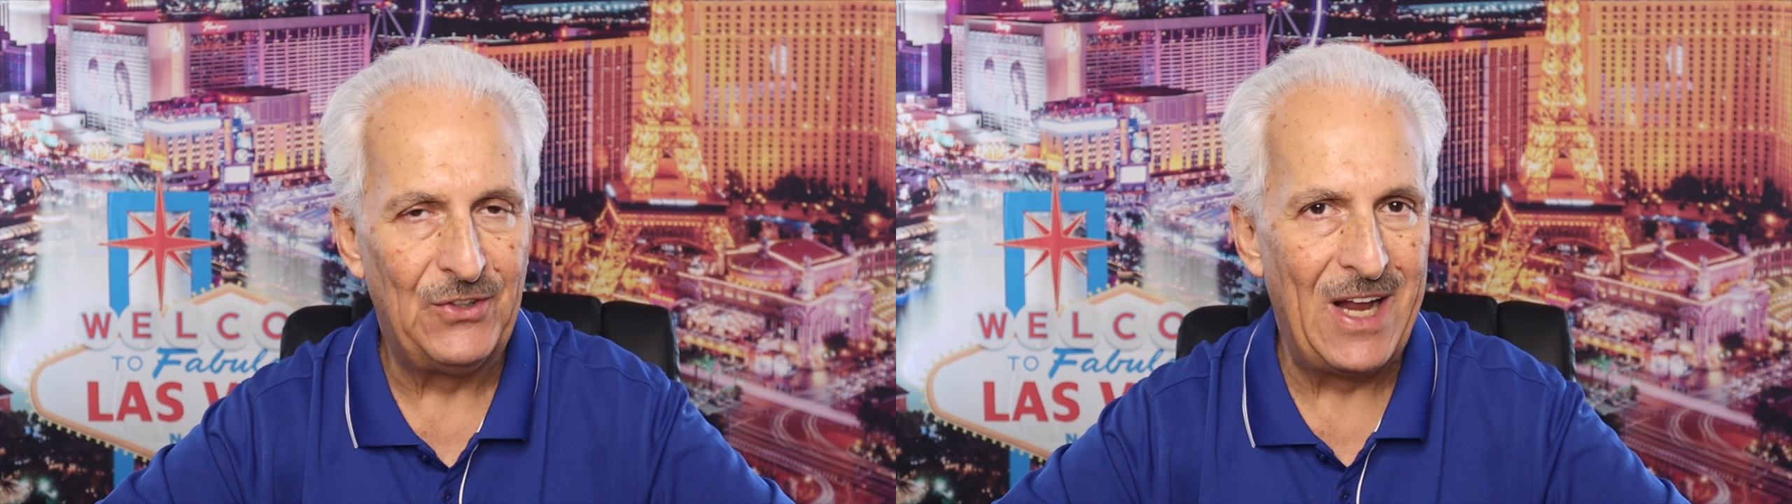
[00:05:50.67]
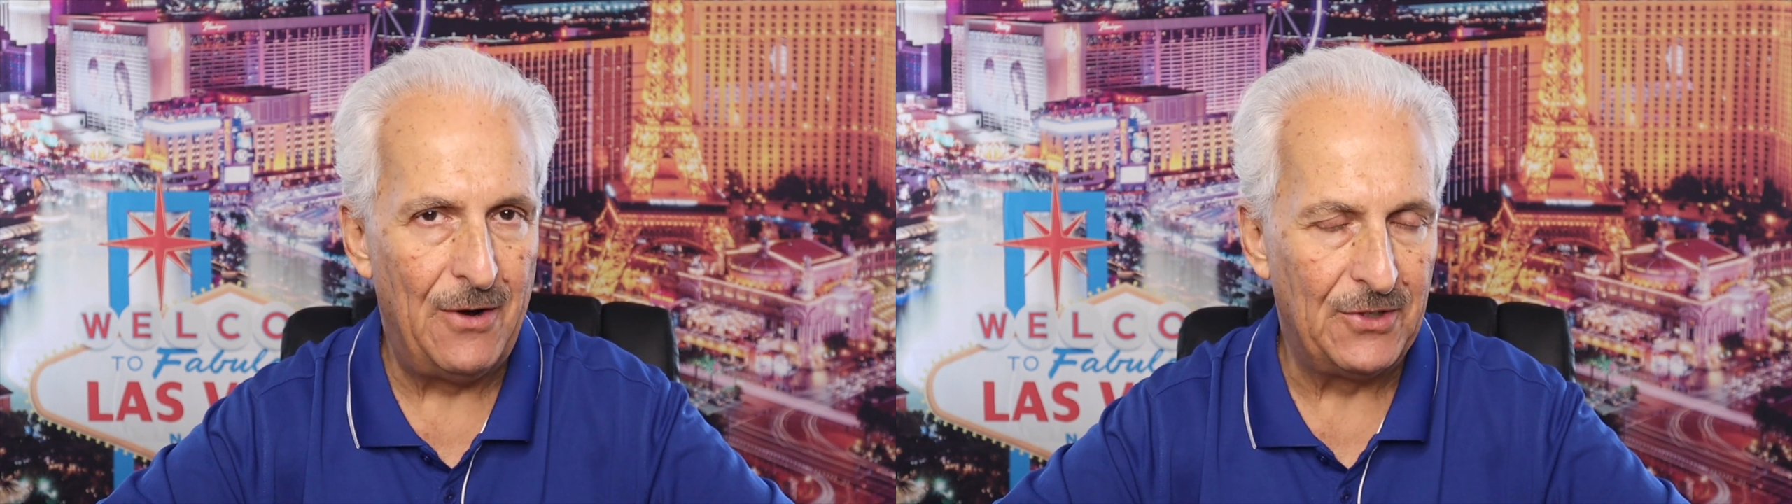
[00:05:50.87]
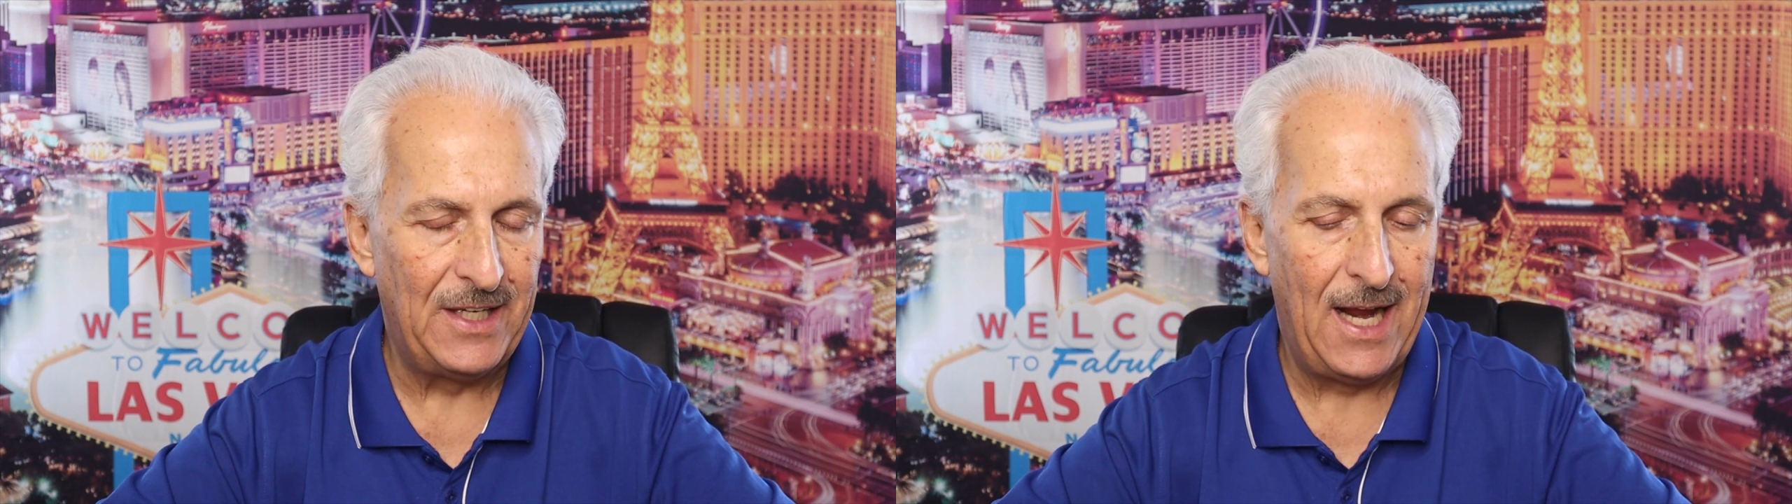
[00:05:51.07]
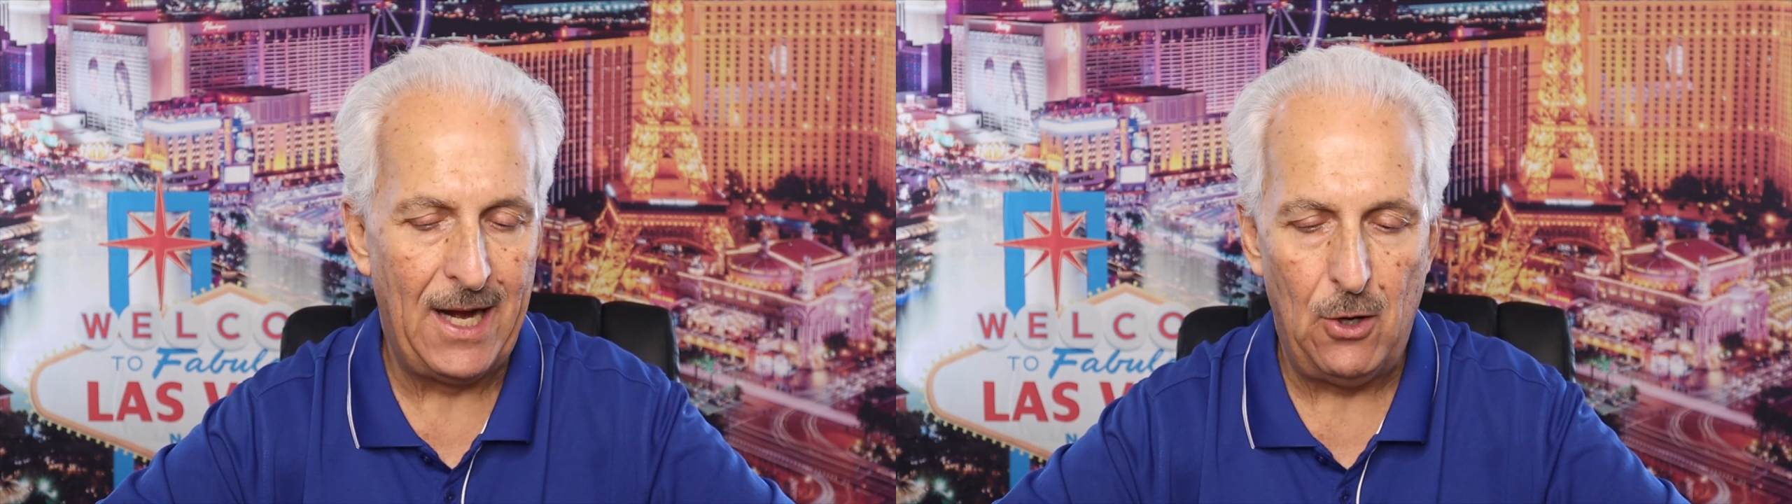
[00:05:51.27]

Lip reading: down today.